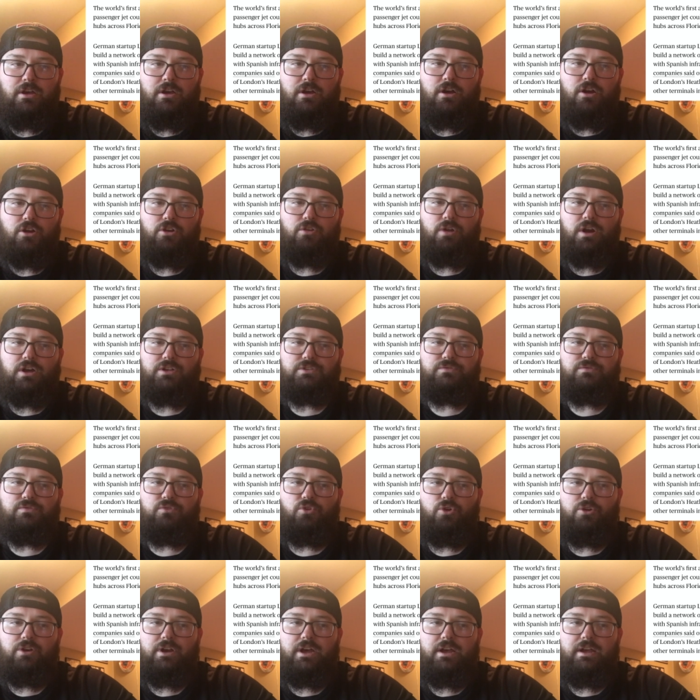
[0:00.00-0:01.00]
across
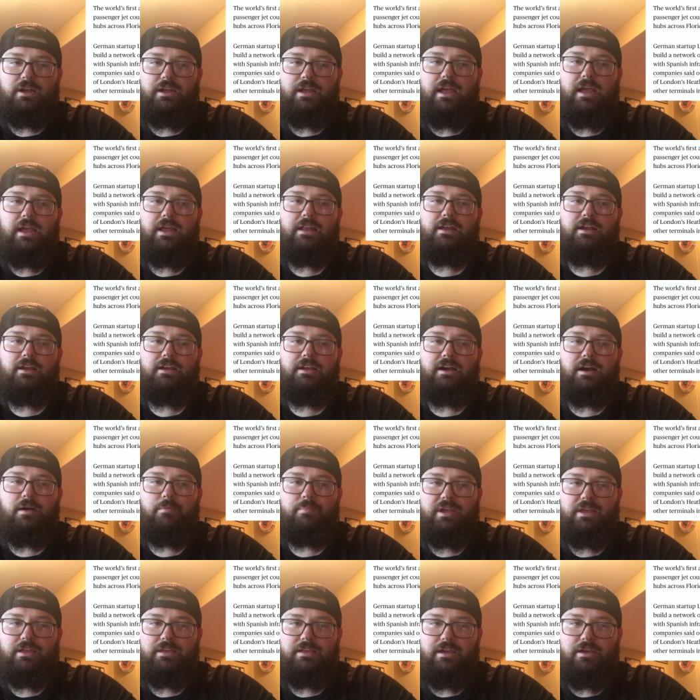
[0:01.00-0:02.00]
Florida in
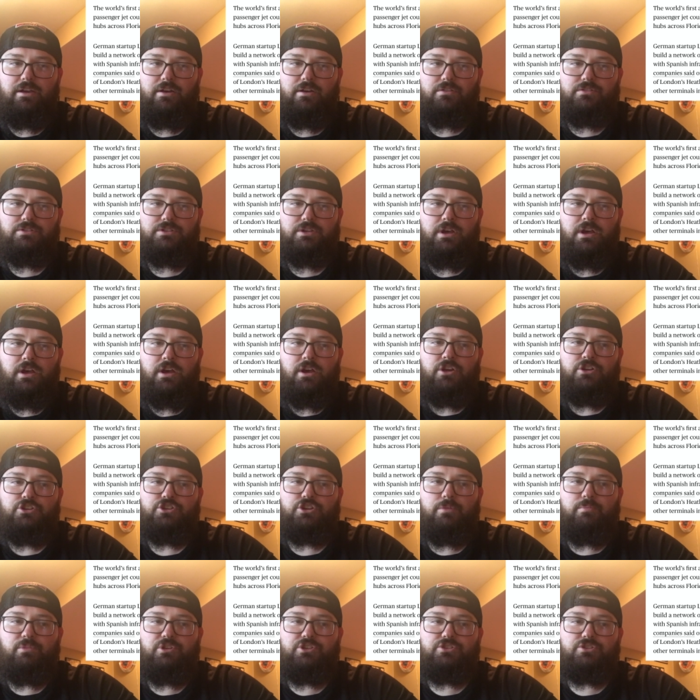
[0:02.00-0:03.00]
coming years.
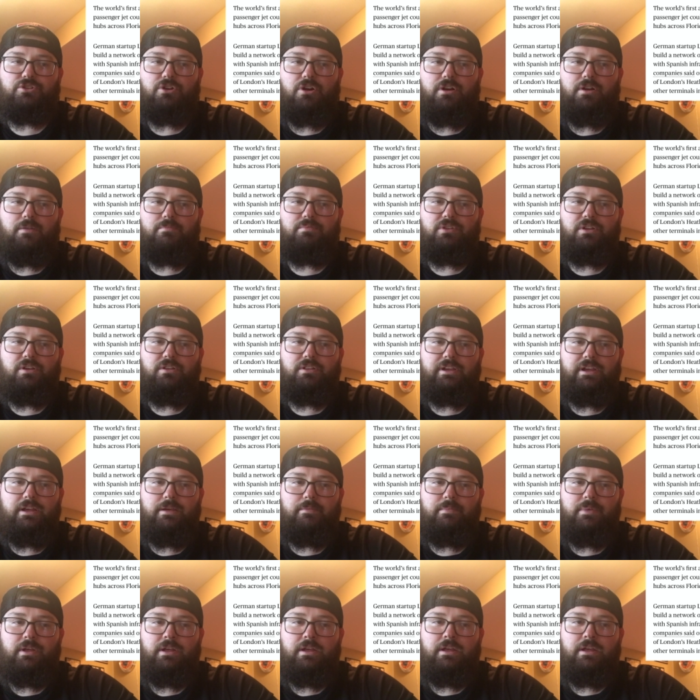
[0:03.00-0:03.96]
German startup Lilium